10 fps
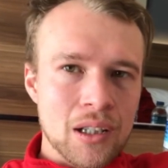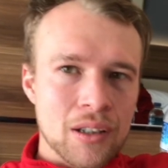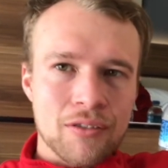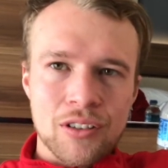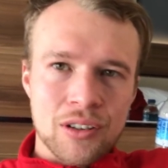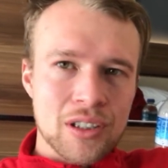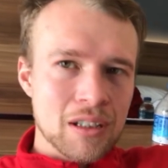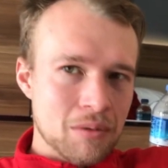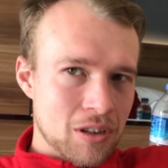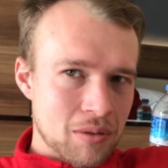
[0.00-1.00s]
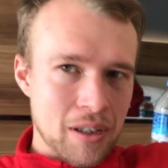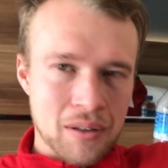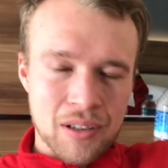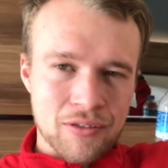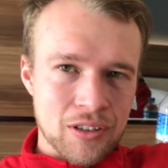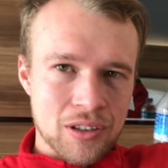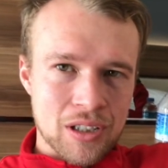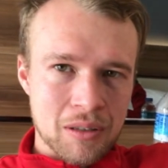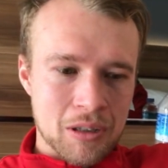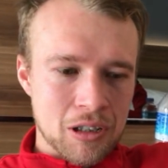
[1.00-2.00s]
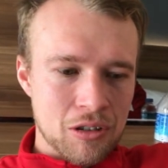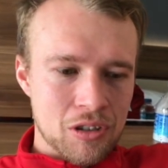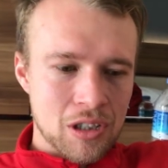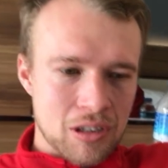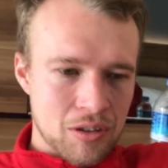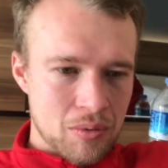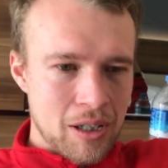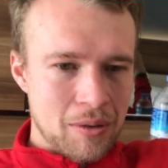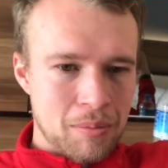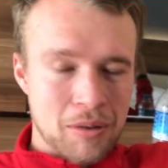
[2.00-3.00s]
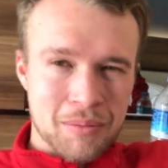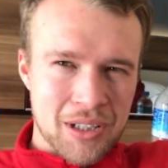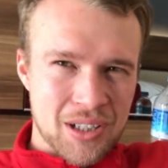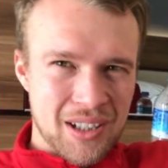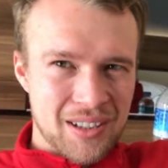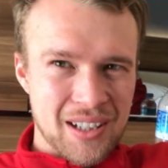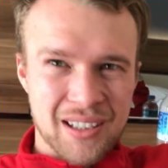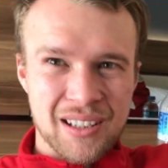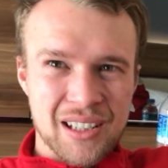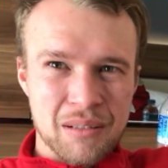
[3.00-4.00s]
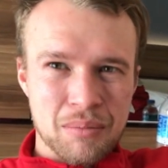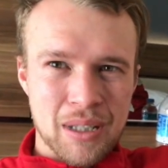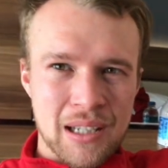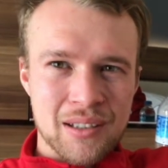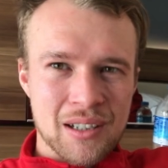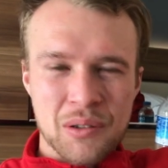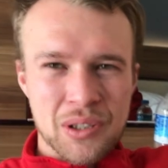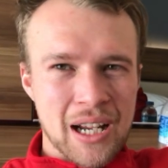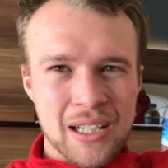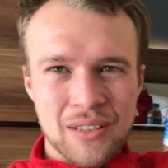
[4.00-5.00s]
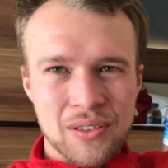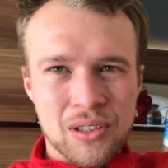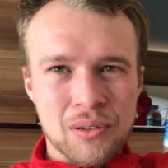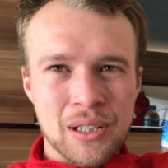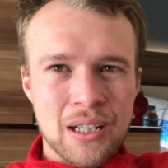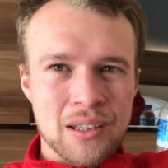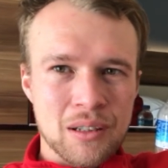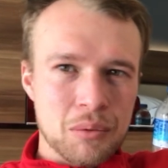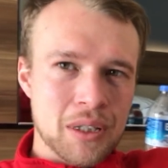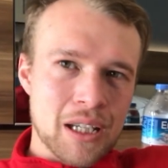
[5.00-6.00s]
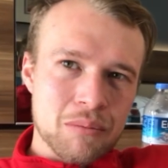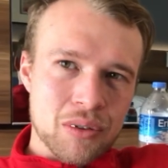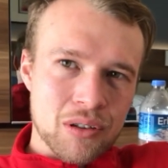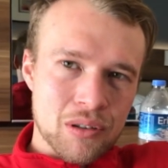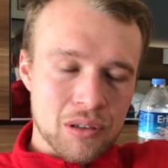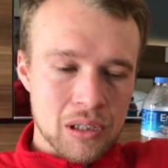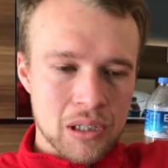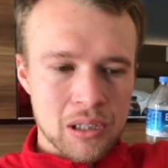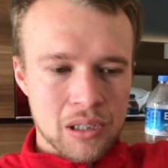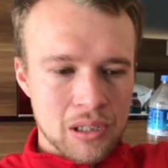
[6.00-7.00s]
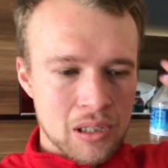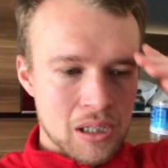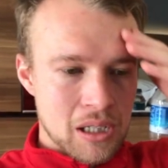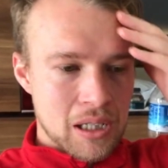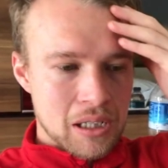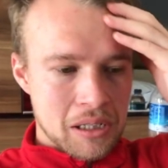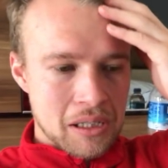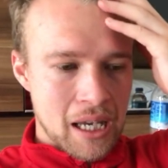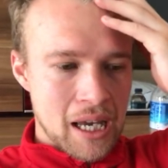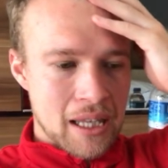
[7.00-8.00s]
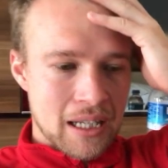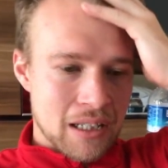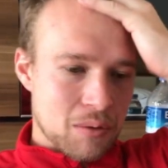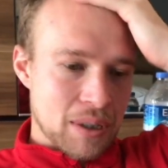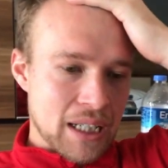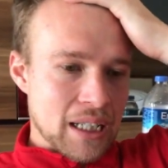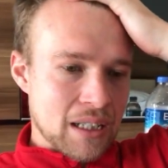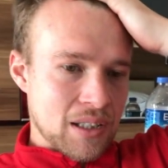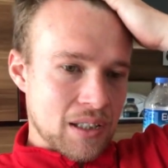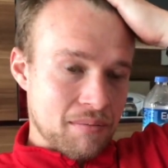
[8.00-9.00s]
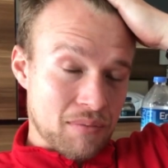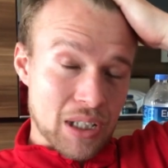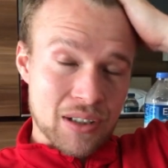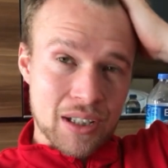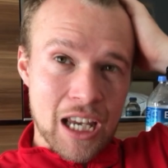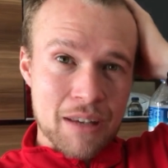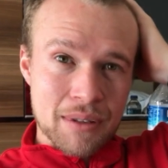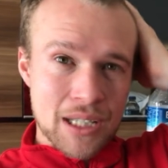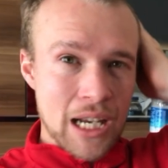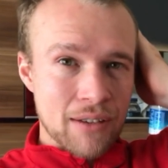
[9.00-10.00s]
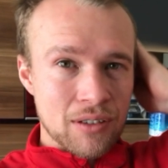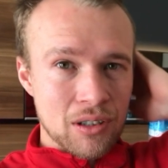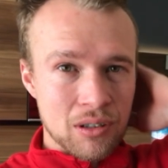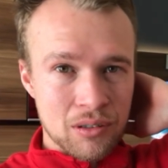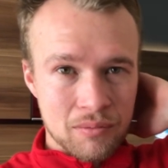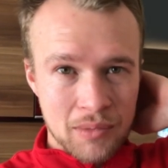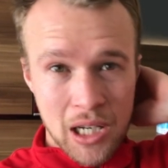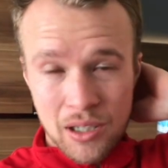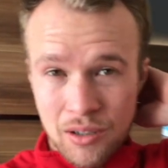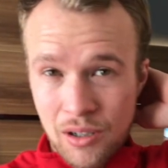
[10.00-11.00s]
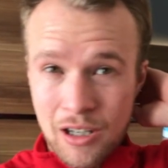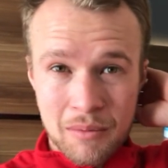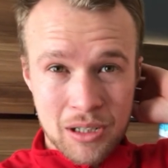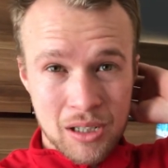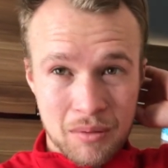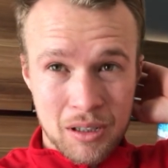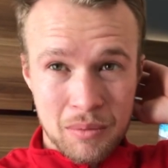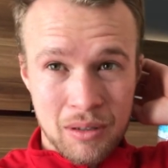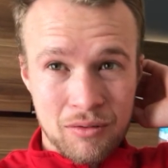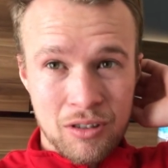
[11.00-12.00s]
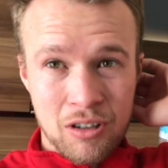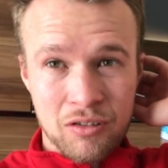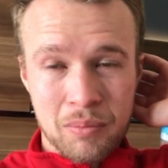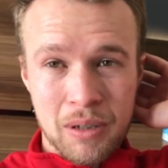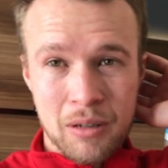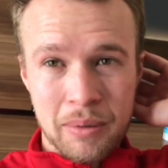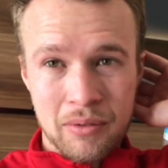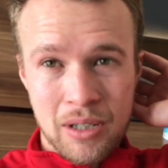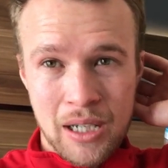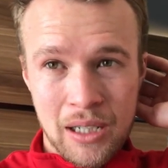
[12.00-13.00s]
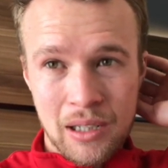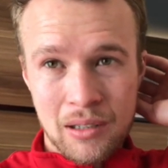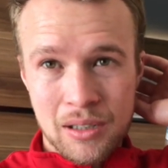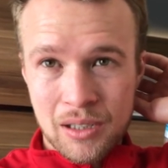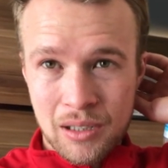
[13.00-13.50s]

The first team was away with the first team coach and I was away with pretty much the second team players and I was hardly even doing anything with them. So yeah, that is what it is. There's a game this afternoon. I don't know how much I'm going to be involved, but I'll be ready and